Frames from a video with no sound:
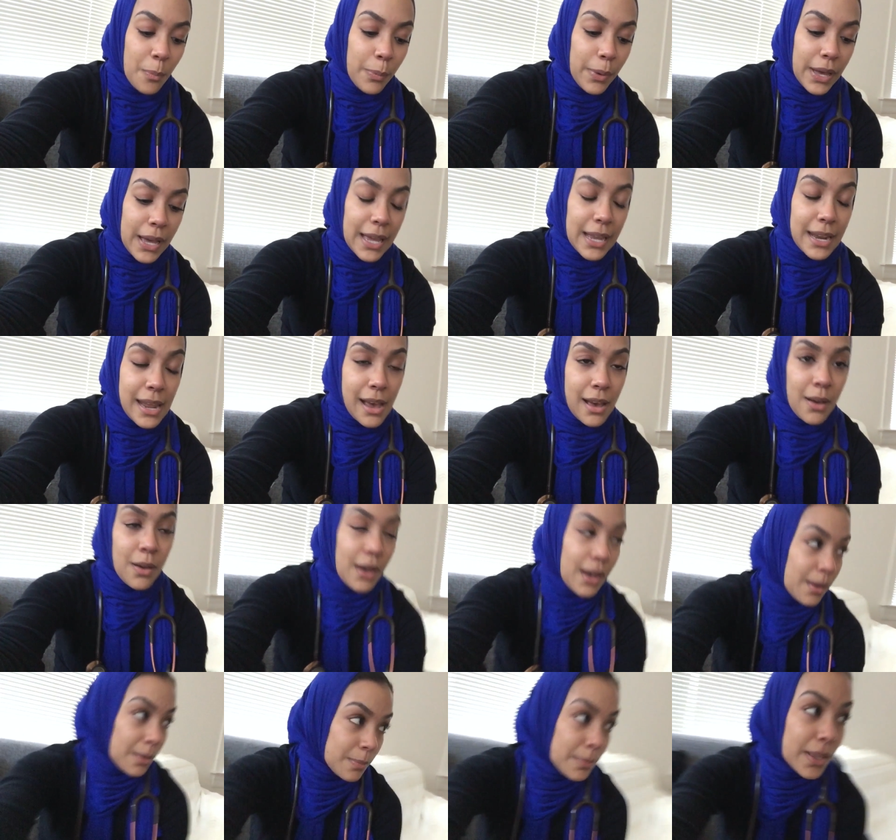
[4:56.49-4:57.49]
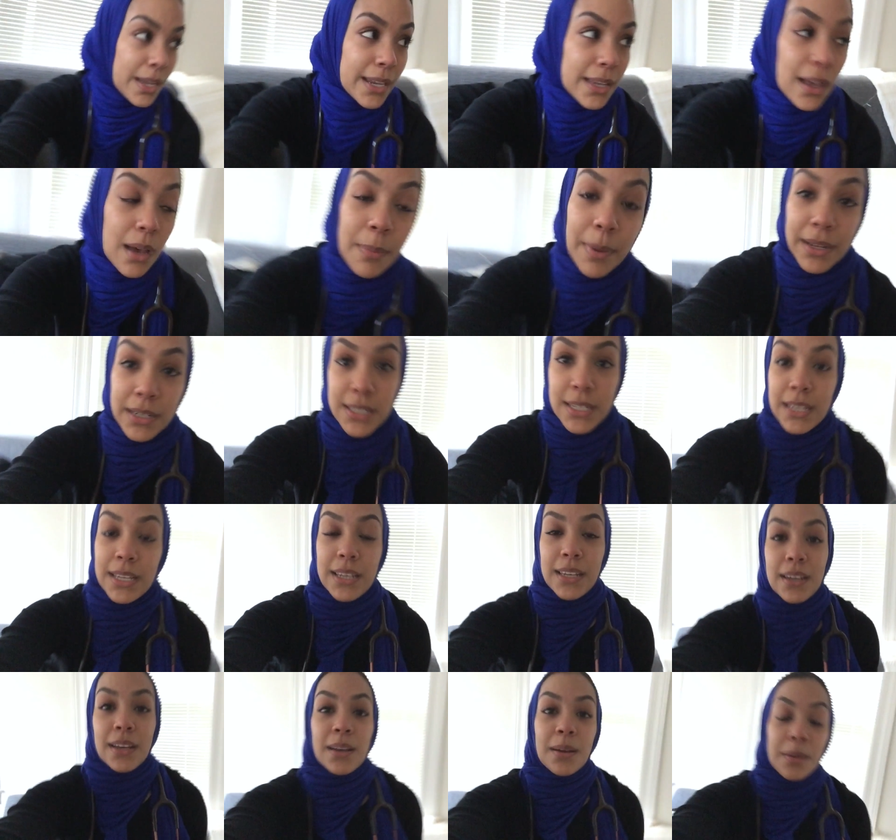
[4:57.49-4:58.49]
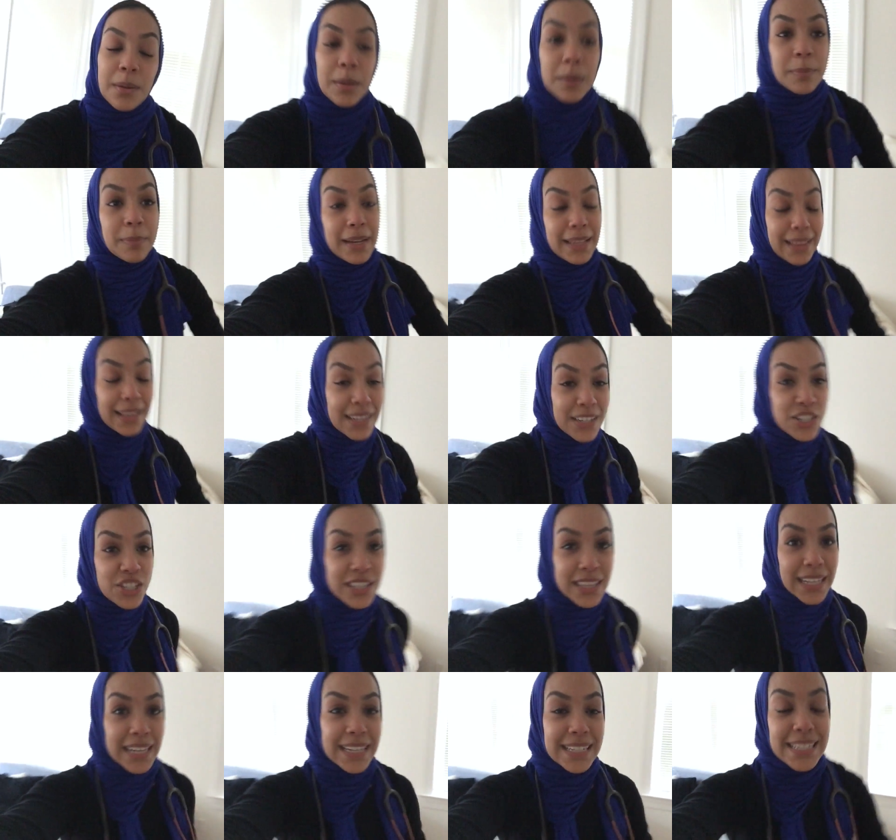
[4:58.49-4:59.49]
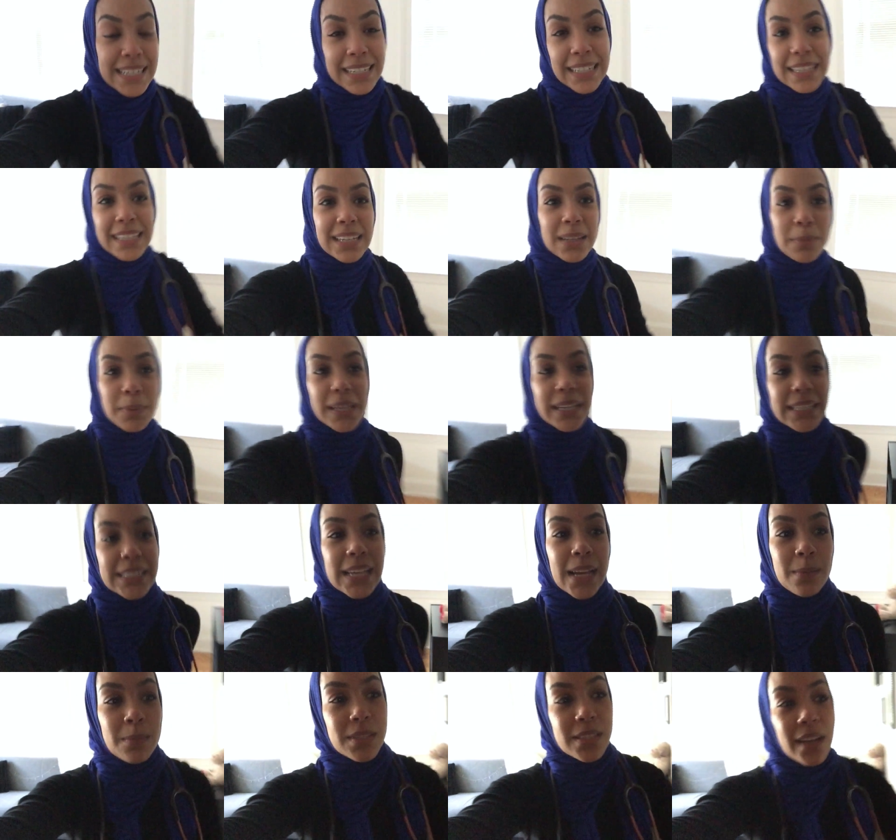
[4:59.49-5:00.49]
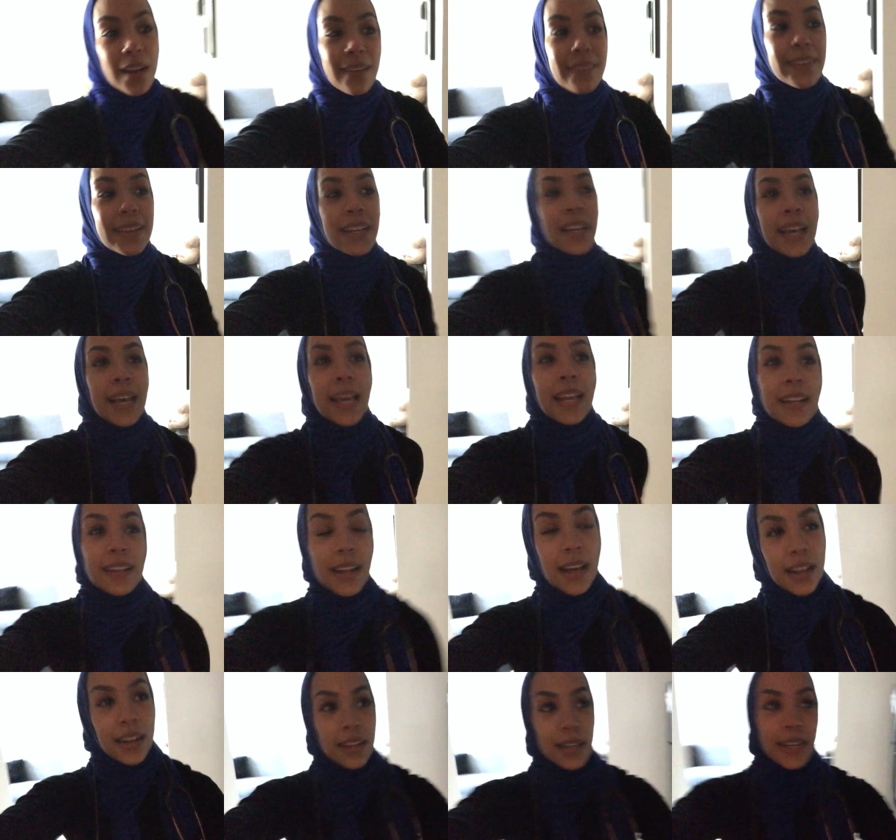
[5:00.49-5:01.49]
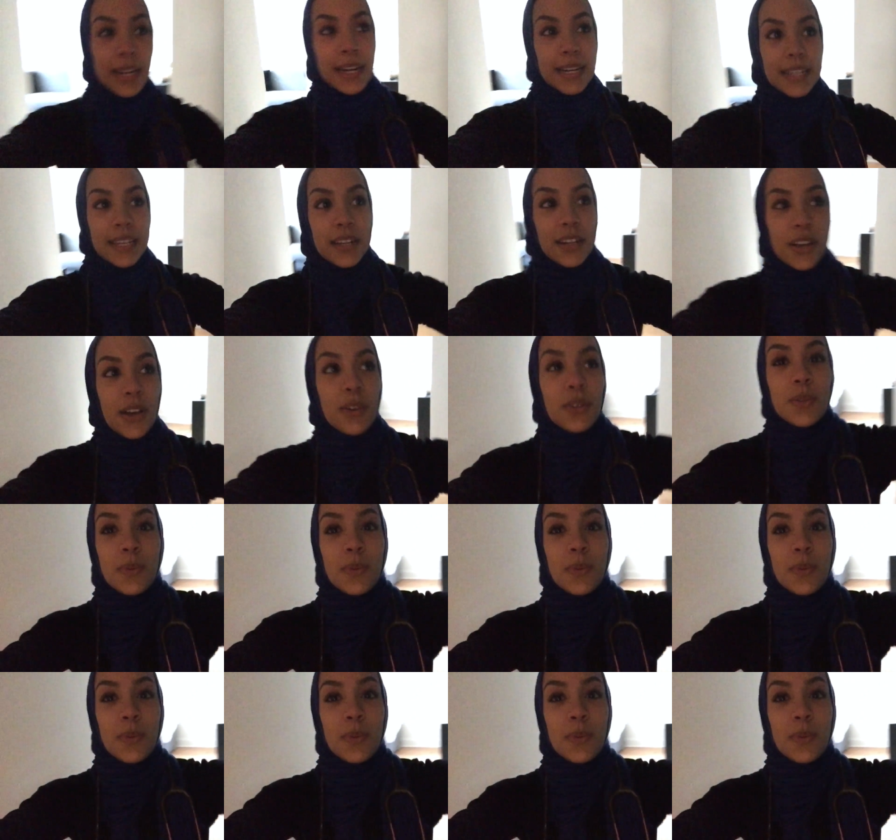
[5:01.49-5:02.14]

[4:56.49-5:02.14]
But now I'm like about to eat my lunch that I didn't eat because I'm starving. Not a good idea to go